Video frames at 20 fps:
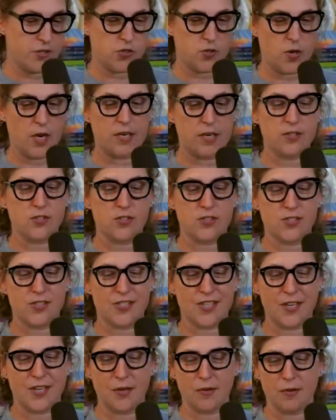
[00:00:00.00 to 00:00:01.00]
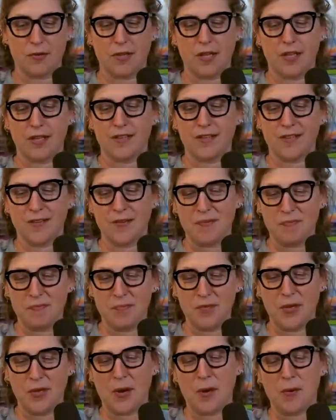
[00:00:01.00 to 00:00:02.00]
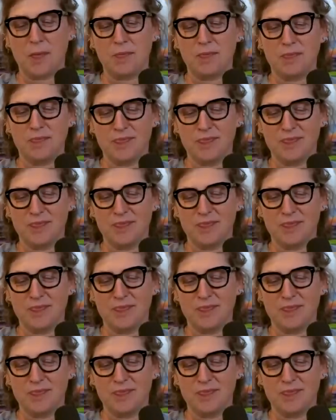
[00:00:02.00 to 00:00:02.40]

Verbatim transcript: strange to hear that, you know,